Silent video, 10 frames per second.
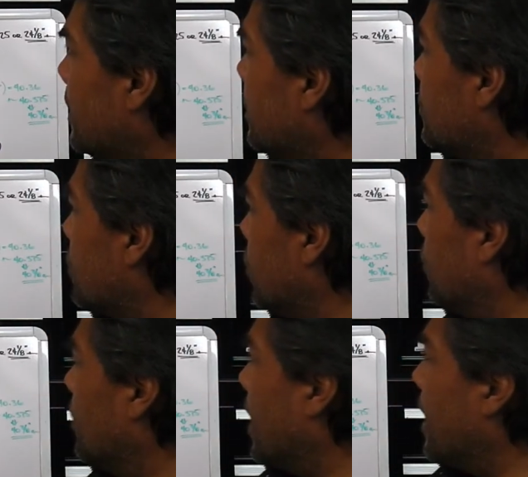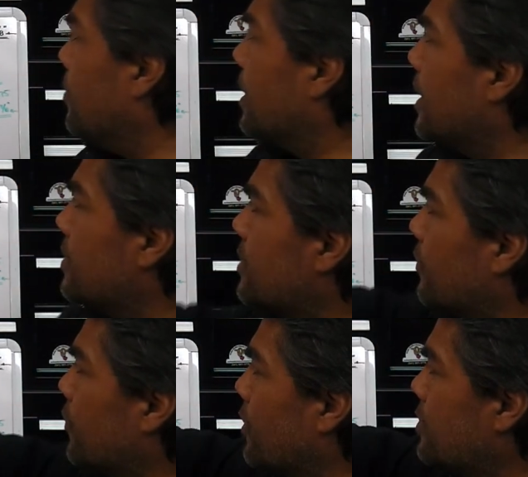So because the
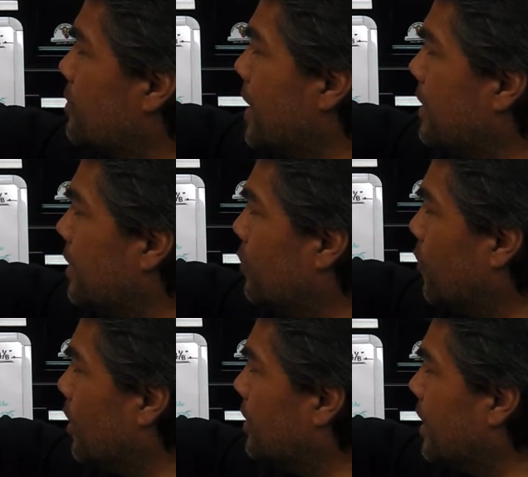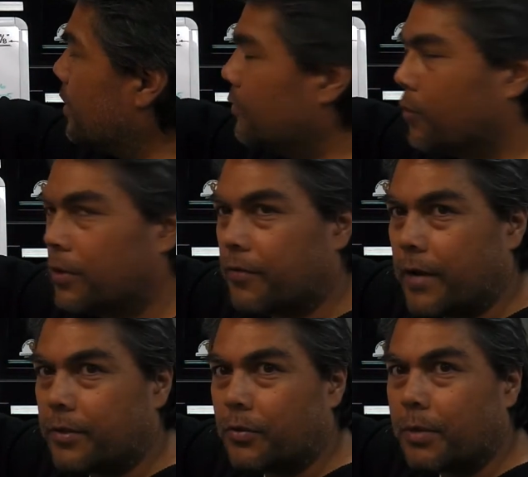first bend didn't work, the
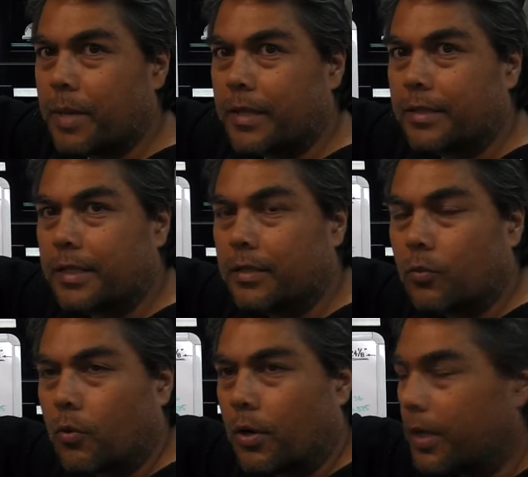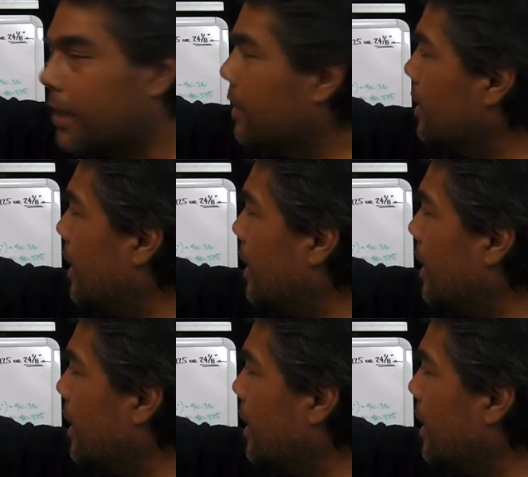145 degree bend didn't work,